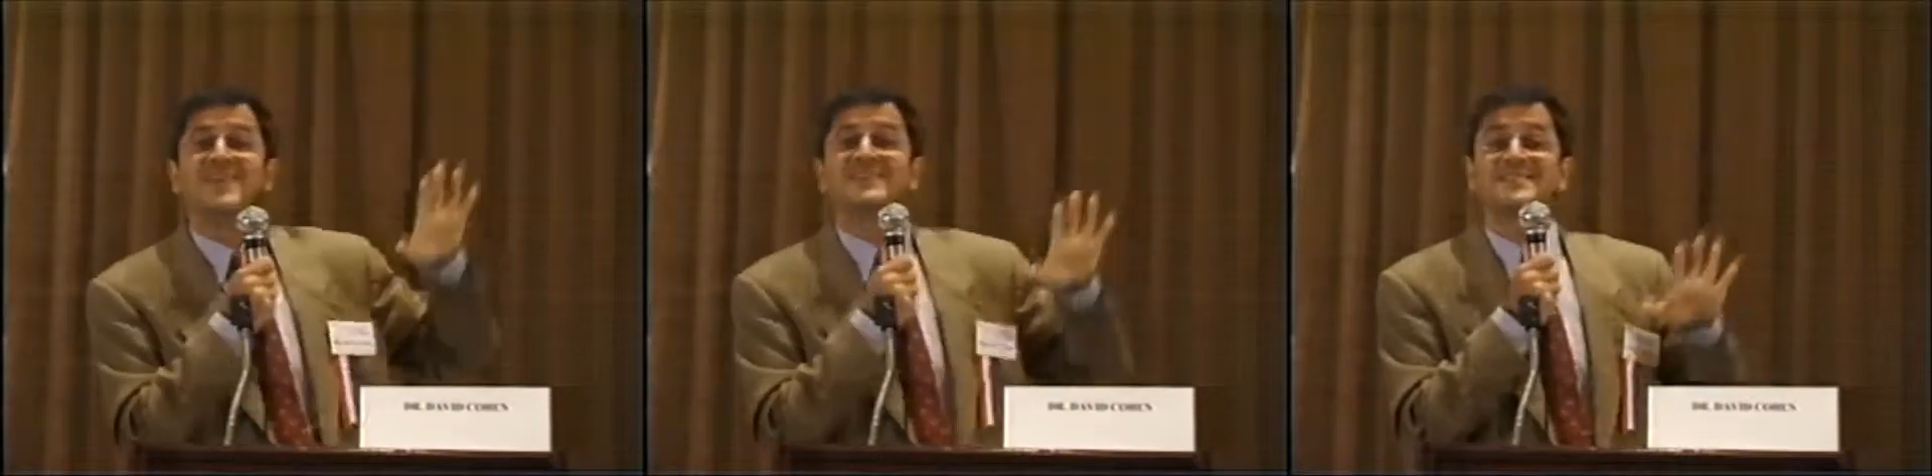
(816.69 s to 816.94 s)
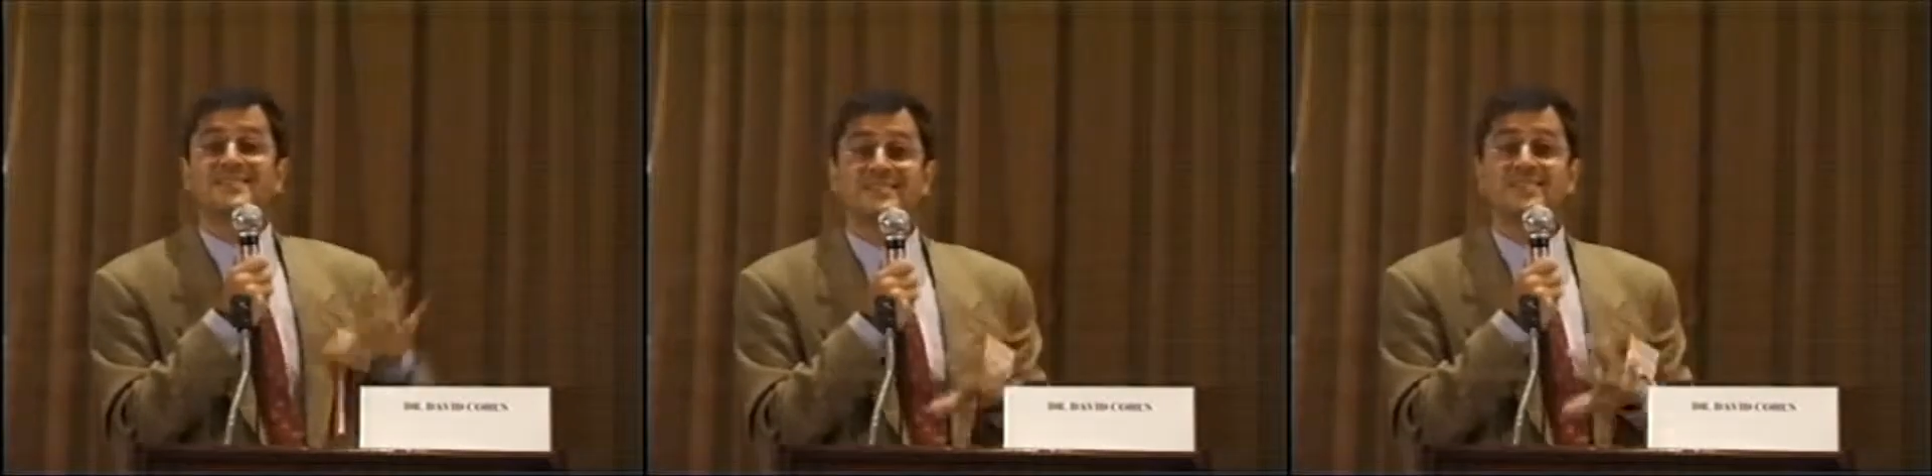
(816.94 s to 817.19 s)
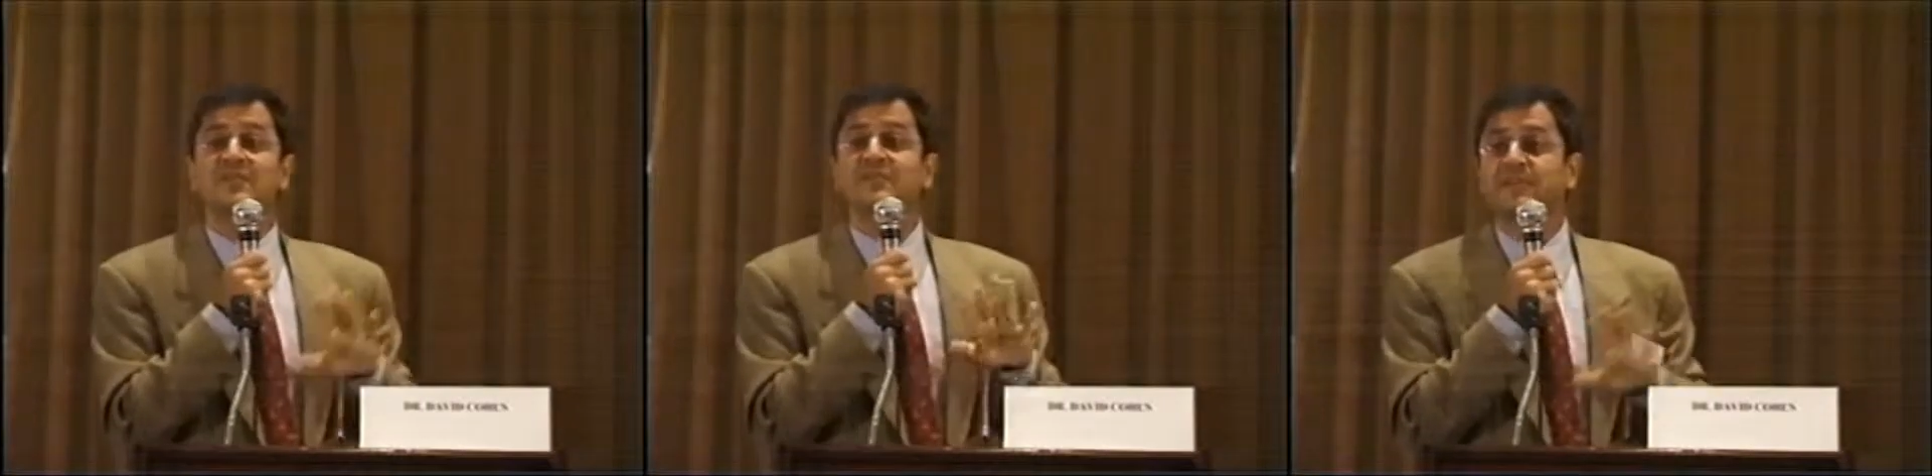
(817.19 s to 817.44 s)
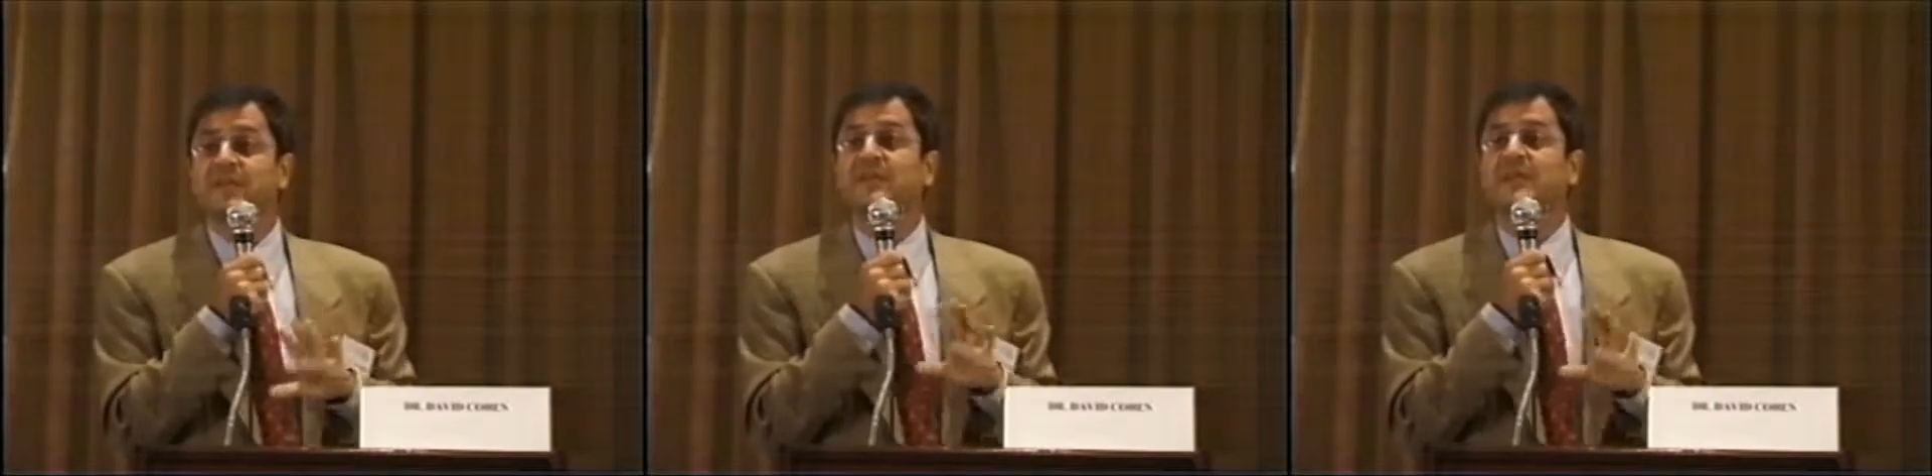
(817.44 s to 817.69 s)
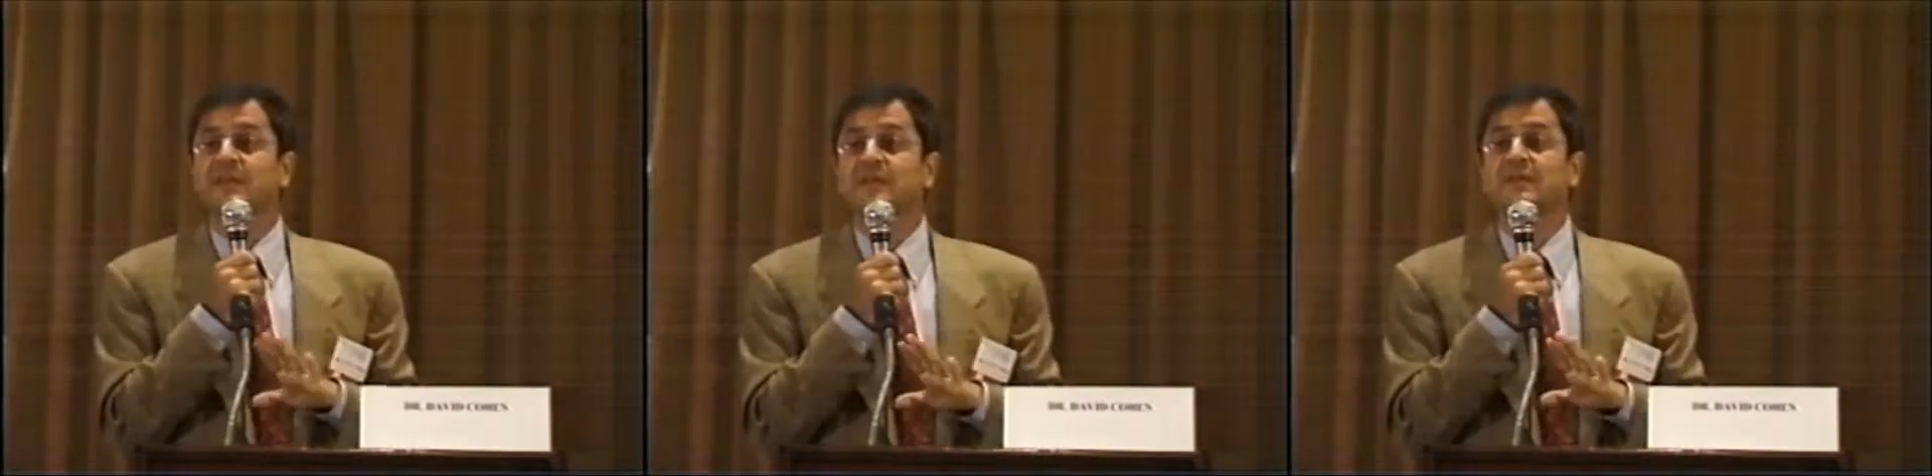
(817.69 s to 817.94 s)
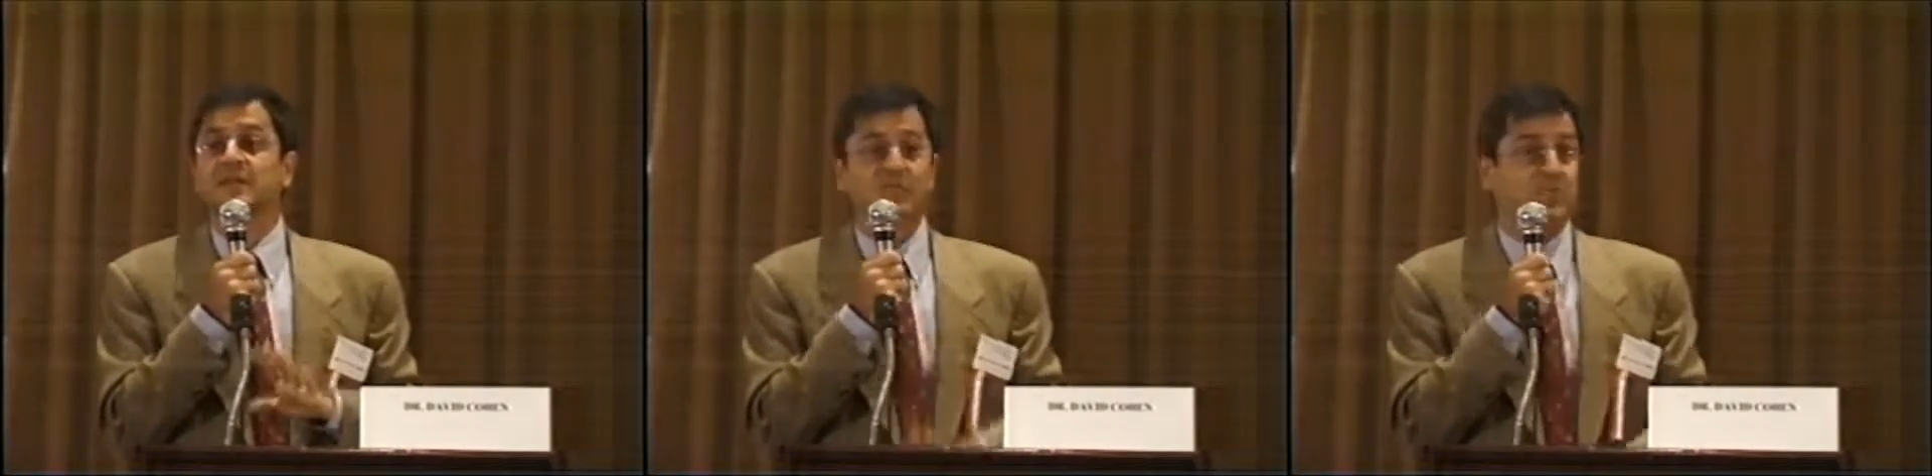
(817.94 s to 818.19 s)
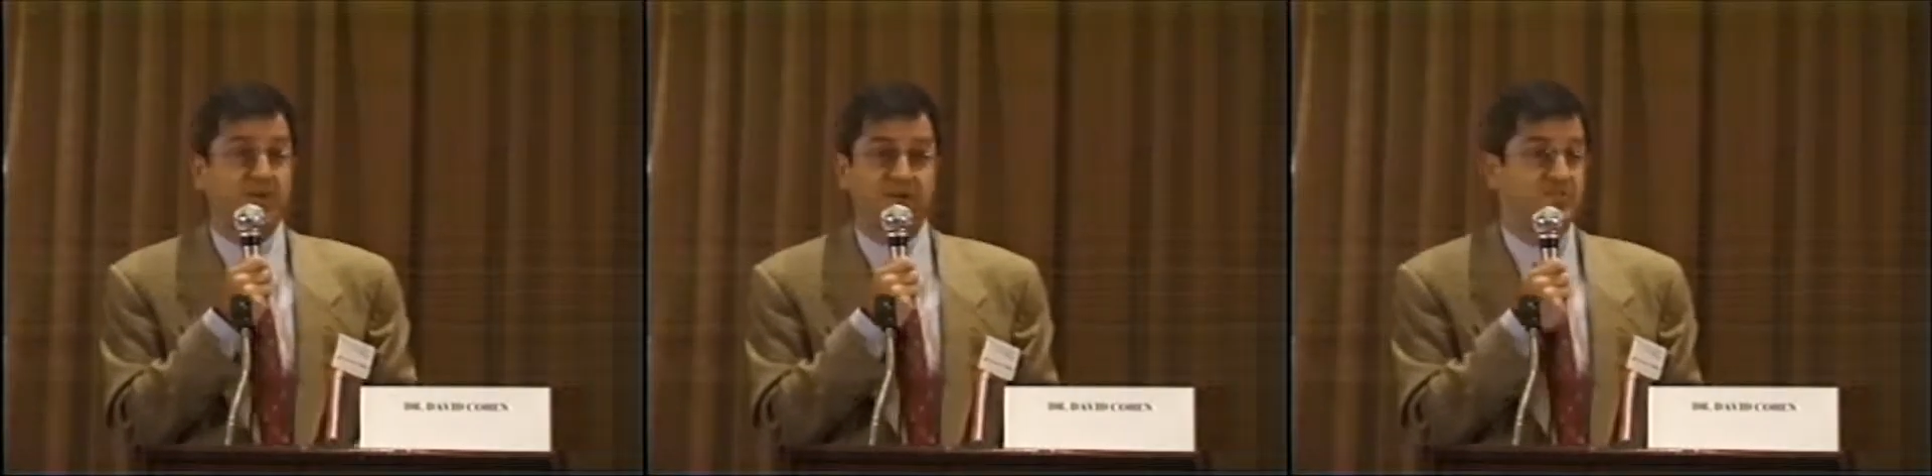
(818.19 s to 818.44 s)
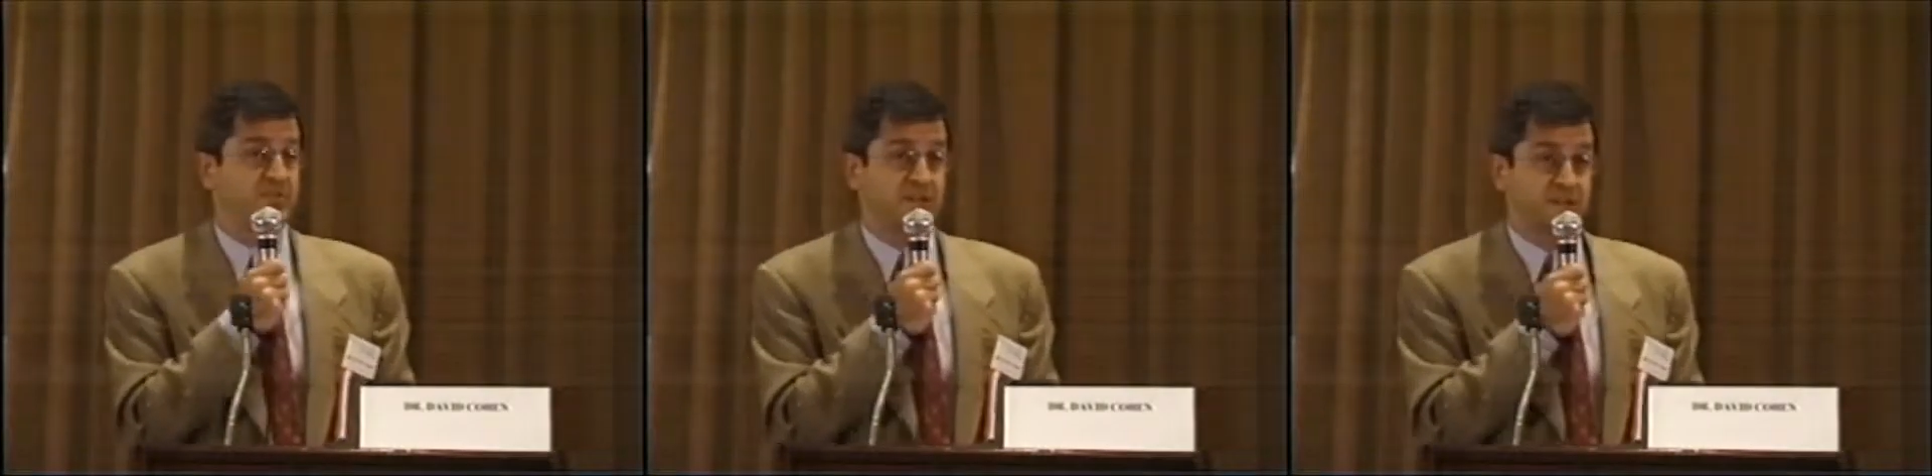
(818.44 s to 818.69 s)
Still very little
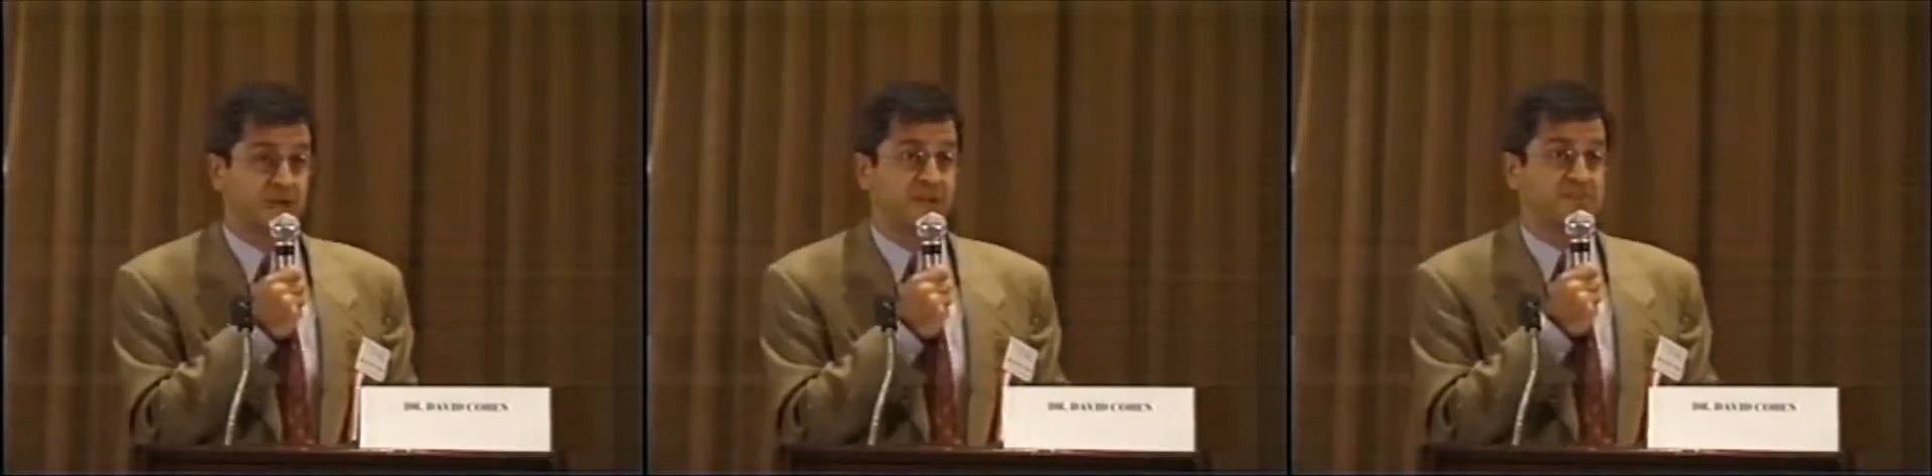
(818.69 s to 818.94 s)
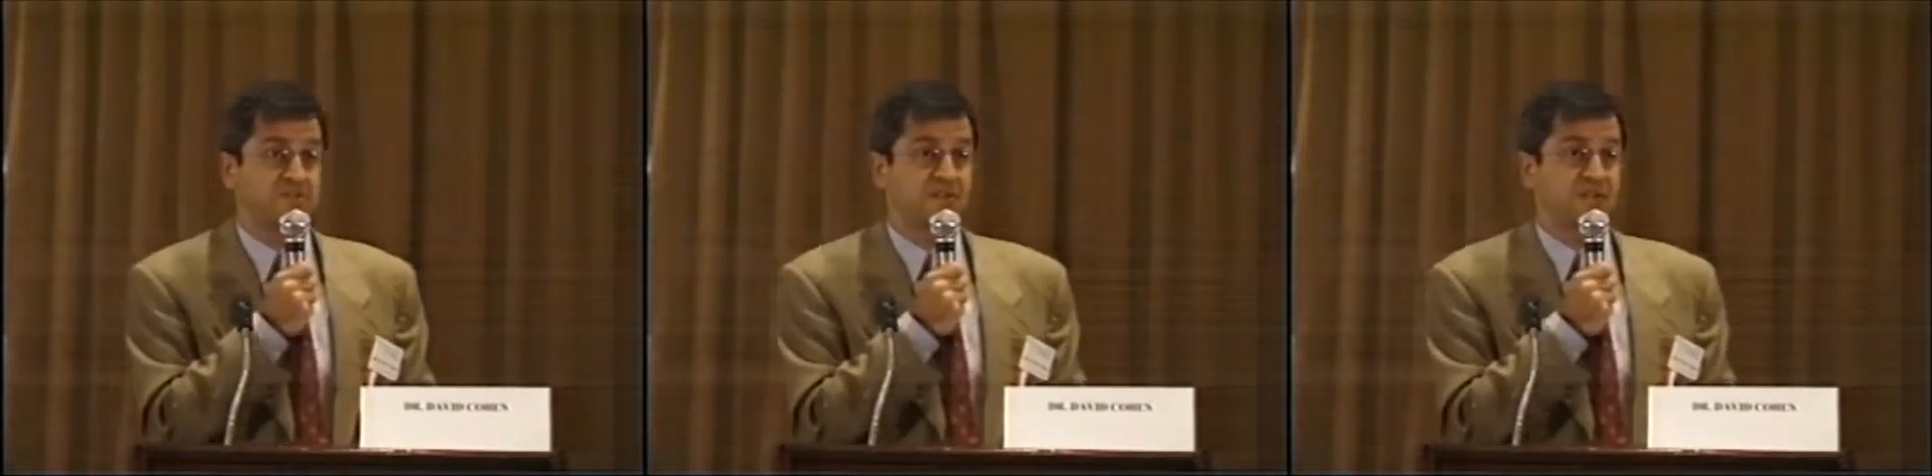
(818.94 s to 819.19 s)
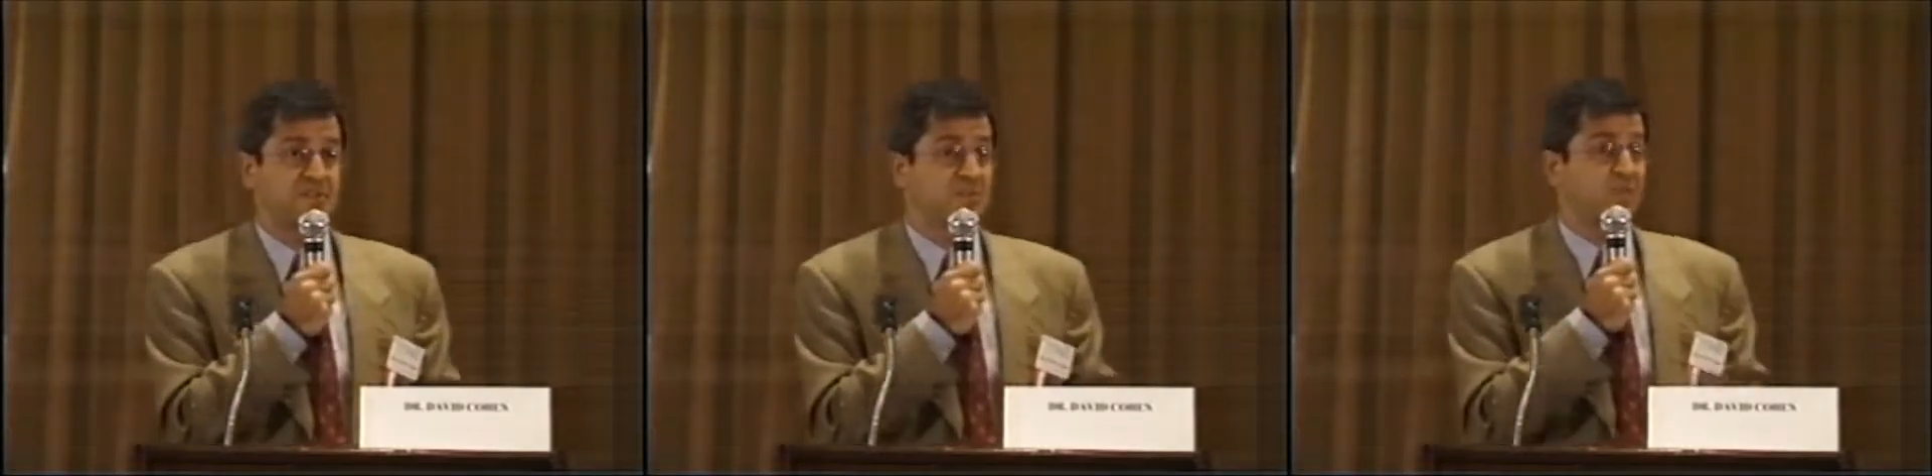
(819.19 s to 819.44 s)
compared to the United States,